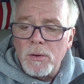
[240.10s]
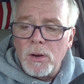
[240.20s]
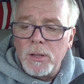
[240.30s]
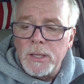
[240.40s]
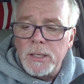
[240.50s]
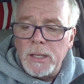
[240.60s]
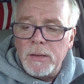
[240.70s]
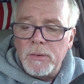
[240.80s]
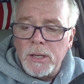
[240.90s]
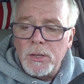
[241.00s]
early in the
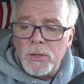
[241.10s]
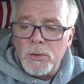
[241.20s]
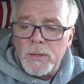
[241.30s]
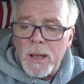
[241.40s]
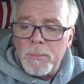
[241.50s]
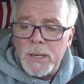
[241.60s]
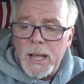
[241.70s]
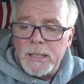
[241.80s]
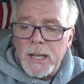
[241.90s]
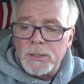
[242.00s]
evening and knew that
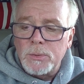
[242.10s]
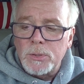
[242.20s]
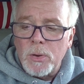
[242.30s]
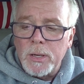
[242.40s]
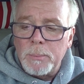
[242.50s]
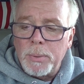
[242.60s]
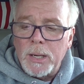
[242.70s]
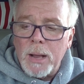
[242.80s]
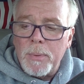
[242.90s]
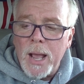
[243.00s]
Menendez was going to
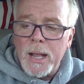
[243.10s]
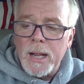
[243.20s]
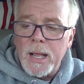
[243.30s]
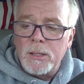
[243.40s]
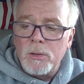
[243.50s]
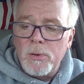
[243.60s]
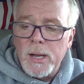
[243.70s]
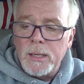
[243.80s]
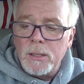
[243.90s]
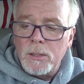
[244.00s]
pick up Anna and
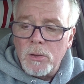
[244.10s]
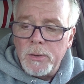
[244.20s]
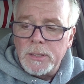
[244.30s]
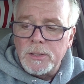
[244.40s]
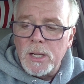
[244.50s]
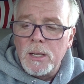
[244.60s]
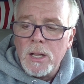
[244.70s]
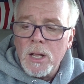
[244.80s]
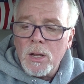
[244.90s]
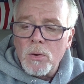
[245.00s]
Louisa,
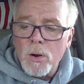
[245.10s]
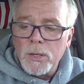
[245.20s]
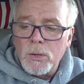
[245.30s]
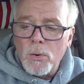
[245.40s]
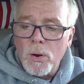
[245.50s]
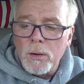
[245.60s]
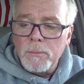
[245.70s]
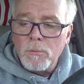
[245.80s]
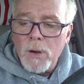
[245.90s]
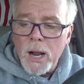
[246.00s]
according to court
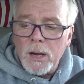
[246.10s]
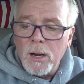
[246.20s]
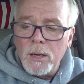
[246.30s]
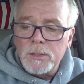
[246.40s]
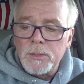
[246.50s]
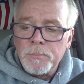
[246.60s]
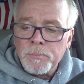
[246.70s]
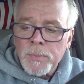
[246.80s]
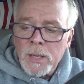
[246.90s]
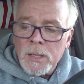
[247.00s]
records.
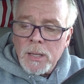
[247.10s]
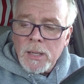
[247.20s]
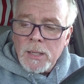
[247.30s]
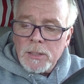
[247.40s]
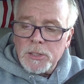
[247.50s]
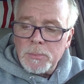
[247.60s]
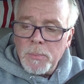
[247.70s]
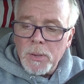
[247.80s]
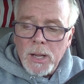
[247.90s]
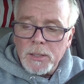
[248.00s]

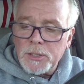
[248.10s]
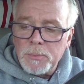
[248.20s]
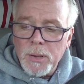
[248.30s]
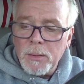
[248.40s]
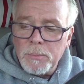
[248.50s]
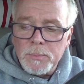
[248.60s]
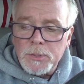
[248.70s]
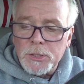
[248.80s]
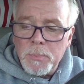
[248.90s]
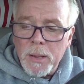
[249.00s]
Schmidt,
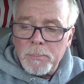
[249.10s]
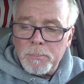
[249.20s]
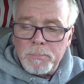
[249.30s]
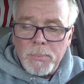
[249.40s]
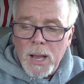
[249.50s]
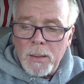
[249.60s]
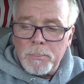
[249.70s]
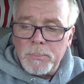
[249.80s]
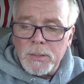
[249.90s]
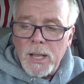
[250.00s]

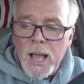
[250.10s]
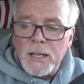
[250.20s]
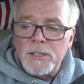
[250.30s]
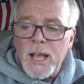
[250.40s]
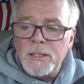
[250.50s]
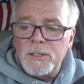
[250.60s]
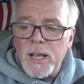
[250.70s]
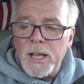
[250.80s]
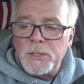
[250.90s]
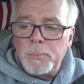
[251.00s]
it's
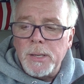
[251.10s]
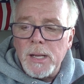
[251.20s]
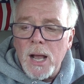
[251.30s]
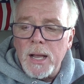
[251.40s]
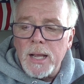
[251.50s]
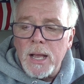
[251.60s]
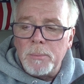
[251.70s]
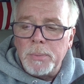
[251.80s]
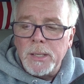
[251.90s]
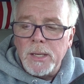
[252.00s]

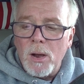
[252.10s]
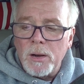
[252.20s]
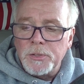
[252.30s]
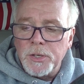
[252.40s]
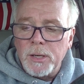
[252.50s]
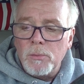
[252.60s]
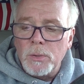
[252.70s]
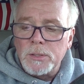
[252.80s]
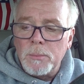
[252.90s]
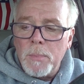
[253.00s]
Shpilberg,
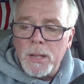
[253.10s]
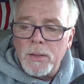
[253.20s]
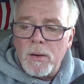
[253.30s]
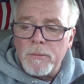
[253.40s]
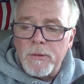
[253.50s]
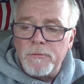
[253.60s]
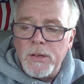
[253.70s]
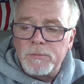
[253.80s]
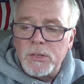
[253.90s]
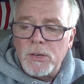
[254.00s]
was the mother of a
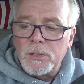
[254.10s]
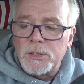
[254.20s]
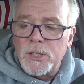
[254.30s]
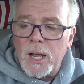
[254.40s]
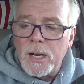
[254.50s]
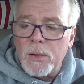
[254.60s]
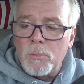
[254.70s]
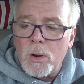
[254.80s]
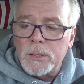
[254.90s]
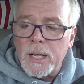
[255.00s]
15-year-old son and
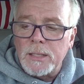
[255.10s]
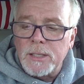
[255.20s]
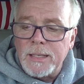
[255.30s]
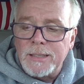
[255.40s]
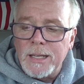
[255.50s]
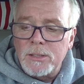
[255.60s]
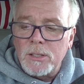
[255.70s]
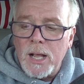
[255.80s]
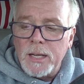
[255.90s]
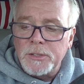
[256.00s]
worked as a
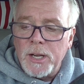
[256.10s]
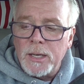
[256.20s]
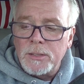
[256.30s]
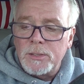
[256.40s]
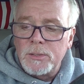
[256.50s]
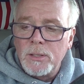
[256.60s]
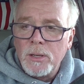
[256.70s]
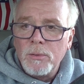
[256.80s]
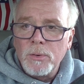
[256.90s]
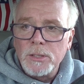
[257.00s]
dental hygienist.
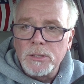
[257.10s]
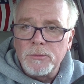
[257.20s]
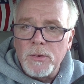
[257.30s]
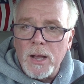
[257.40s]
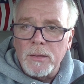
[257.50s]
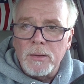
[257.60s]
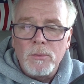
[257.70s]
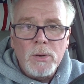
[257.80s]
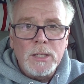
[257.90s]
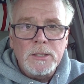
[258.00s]
Where's the father?
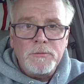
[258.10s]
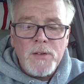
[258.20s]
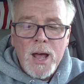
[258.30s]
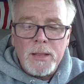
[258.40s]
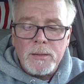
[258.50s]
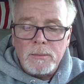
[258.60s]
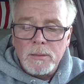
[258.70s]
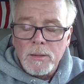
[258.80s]
Where's the father?